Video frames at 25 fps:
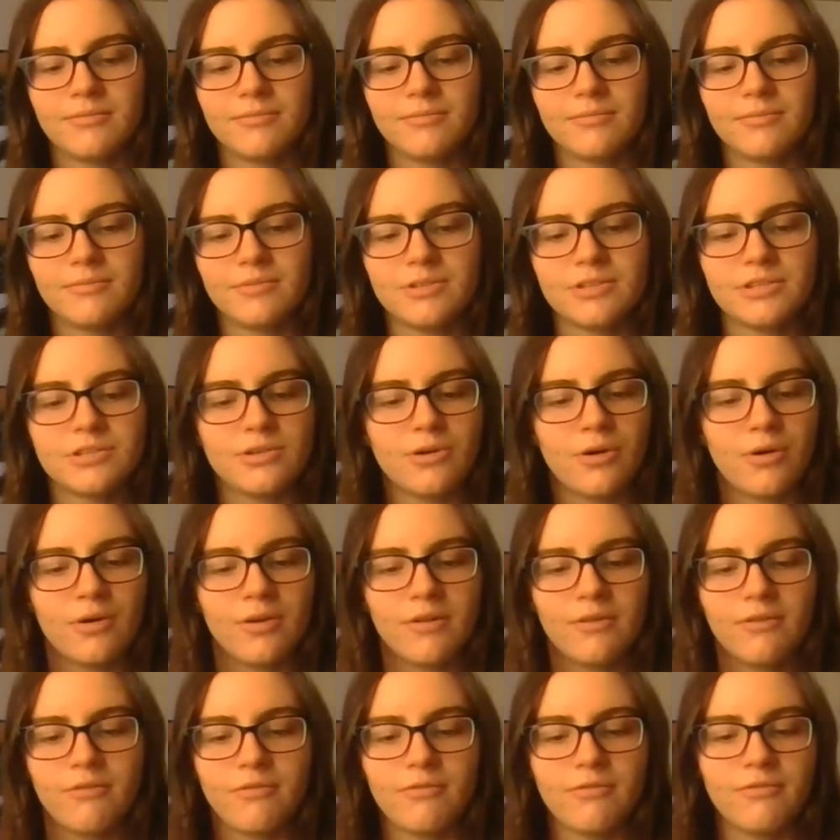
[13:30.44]
sort
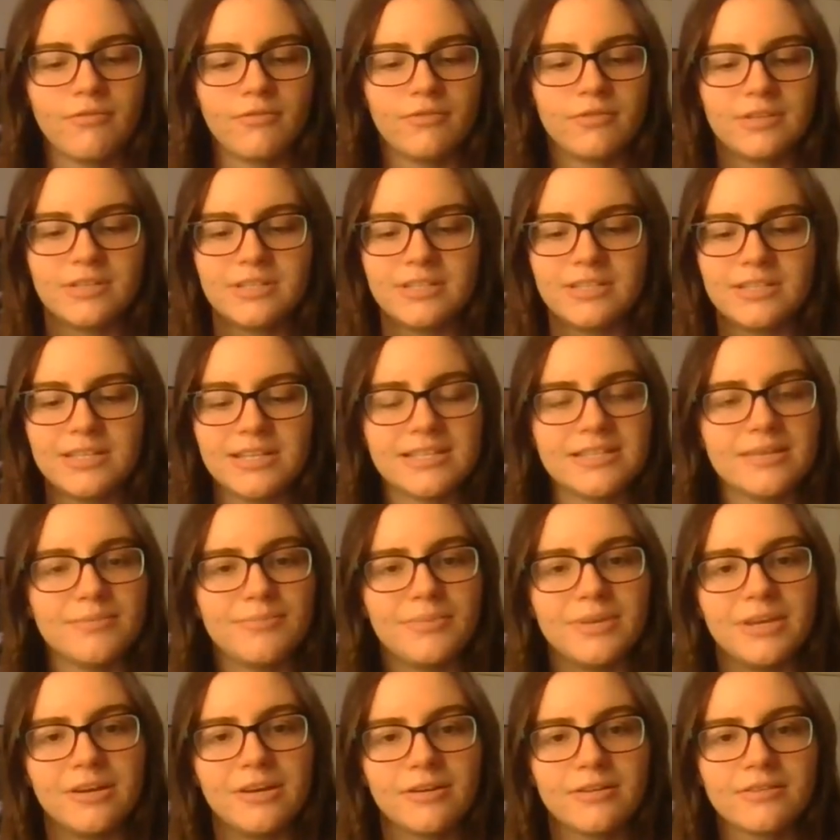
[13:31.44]
of
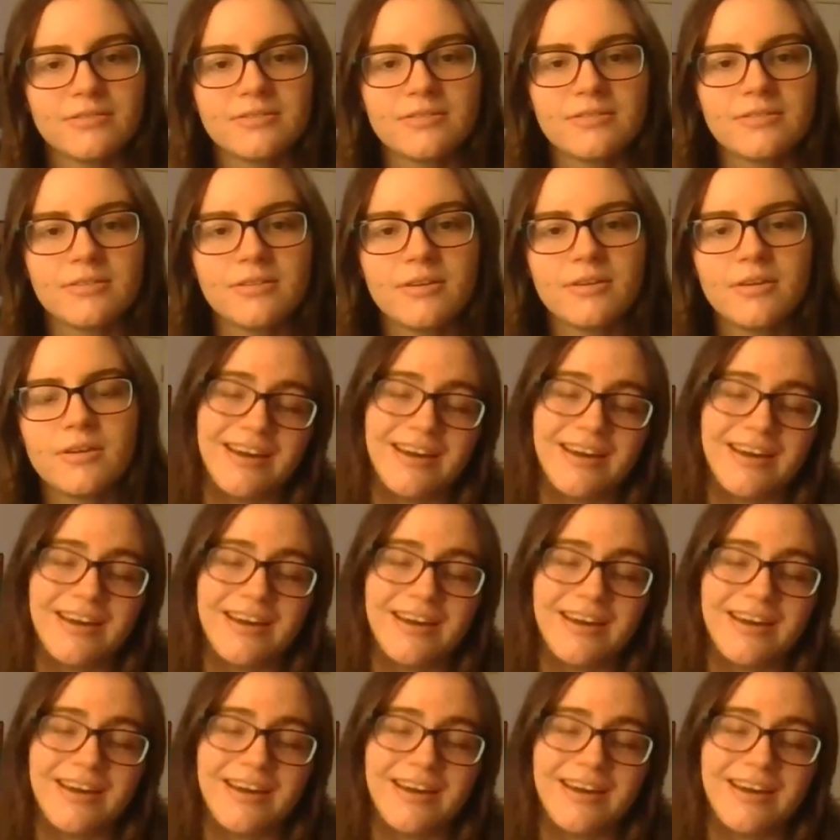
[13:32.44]
disappears.